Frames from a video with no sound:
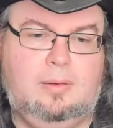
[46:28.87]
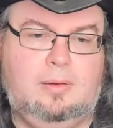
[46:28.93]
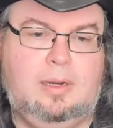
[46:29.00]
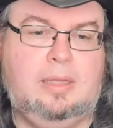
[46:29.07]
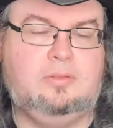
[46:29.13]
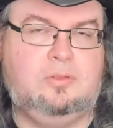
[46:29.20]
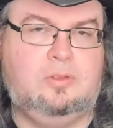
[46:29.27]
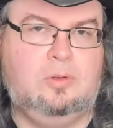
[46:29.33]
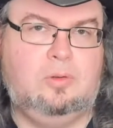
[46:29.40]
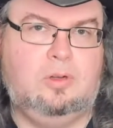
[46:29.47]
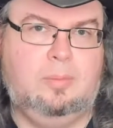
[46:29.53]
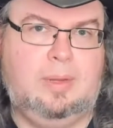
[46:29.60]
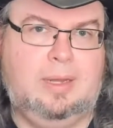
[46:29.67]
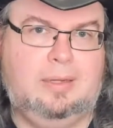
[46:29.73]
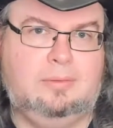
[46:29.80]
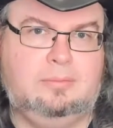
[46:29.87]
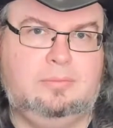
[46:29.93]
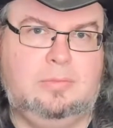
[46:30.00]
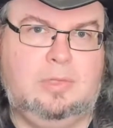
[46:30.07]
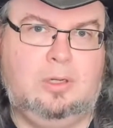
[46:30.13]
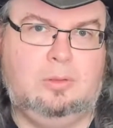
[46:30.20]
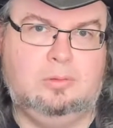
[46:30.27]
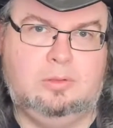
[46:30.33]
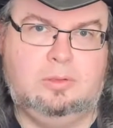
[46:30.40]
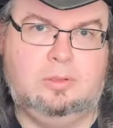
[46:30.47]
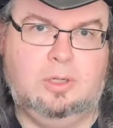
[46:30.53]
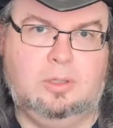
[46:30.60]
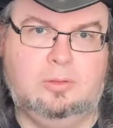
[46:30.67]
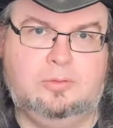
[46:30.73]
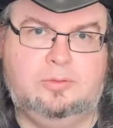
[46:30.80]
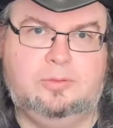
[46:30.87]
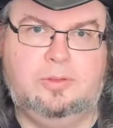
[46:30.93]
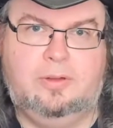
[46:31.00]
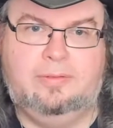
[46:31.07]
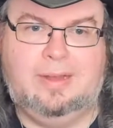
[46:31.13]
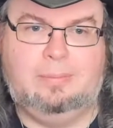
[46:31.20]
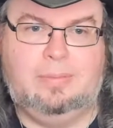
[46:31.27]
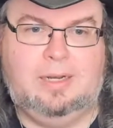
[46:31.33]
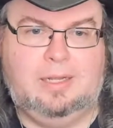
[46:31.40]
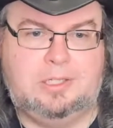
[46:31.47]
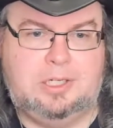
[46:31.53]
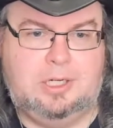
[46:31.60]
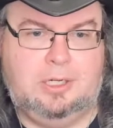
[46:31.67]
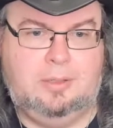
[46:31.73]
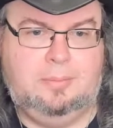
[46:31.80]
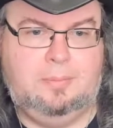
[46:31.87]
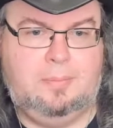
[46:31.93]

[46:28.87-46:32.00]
Let's talk about Old Gods of Appalachia.